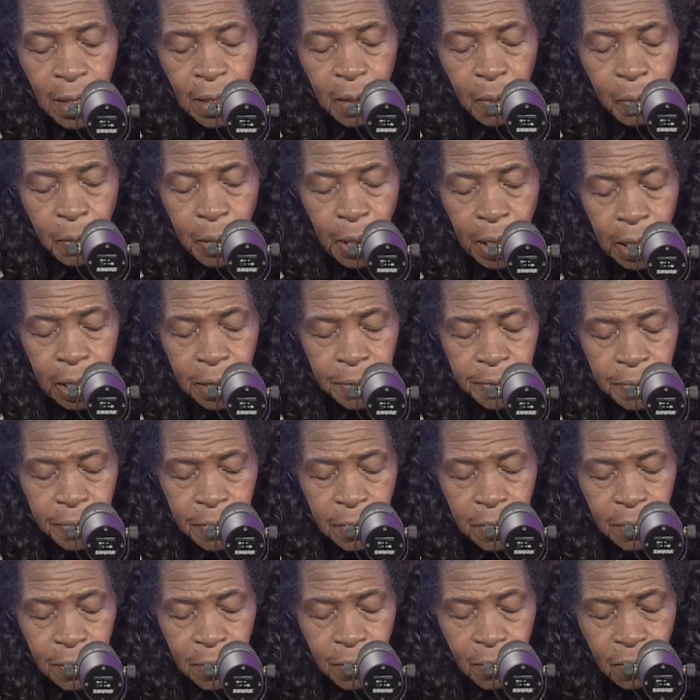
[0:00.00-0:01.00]
but
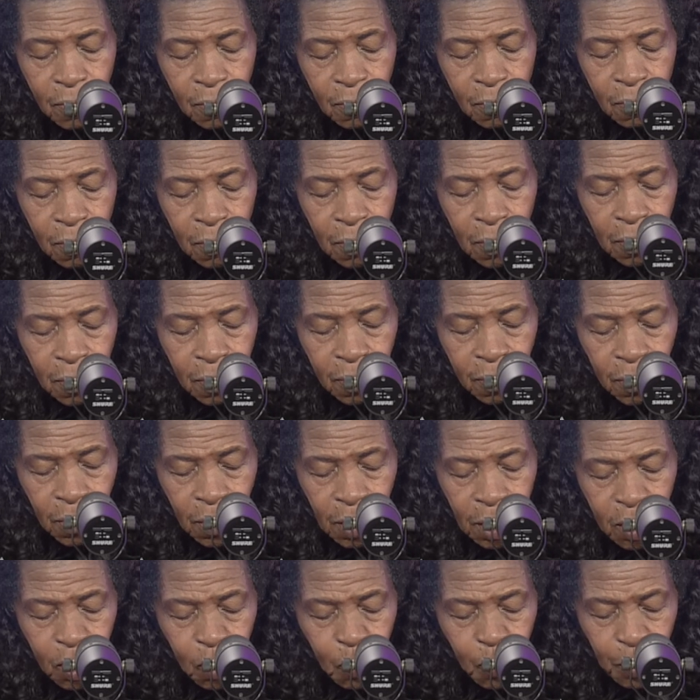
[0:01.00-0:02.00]

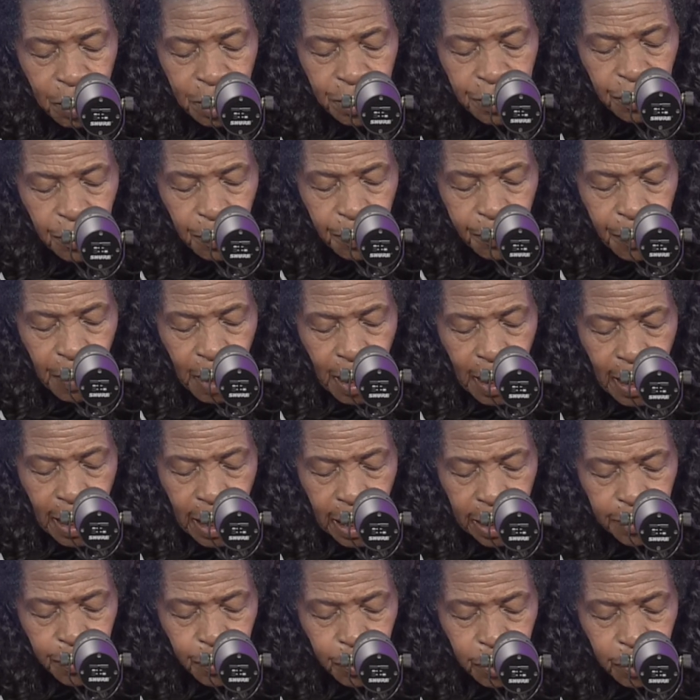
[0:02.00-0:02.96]
you'd be surprised